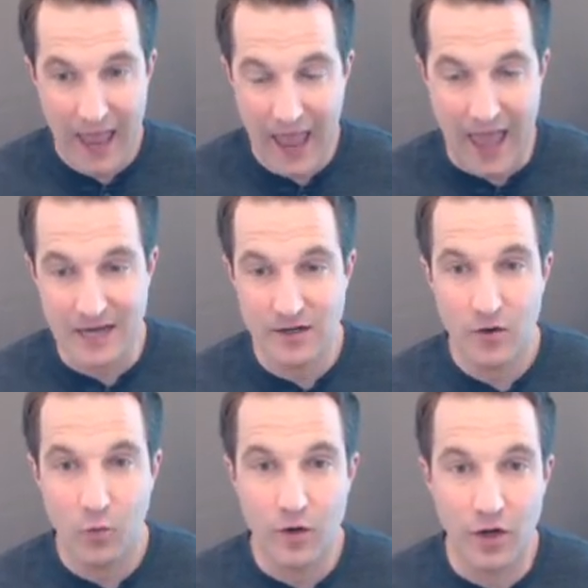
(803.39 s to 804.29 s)
at
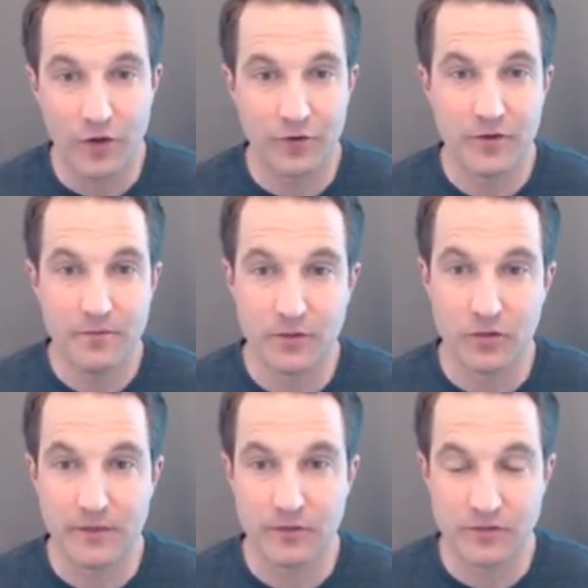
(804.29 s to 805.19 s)
100
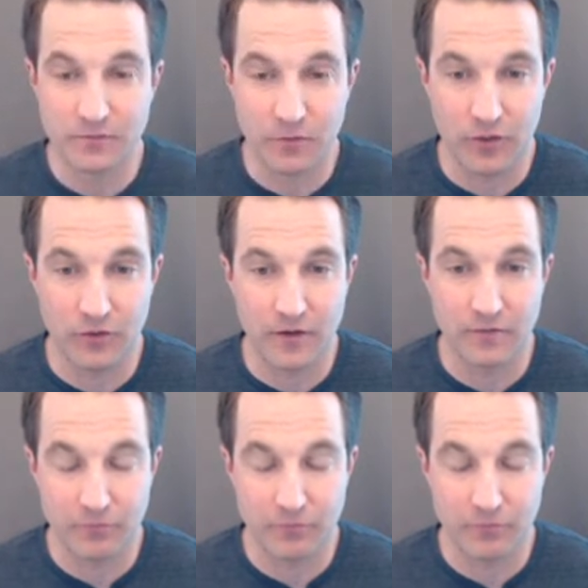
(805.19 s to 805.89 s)
millimeters of mercury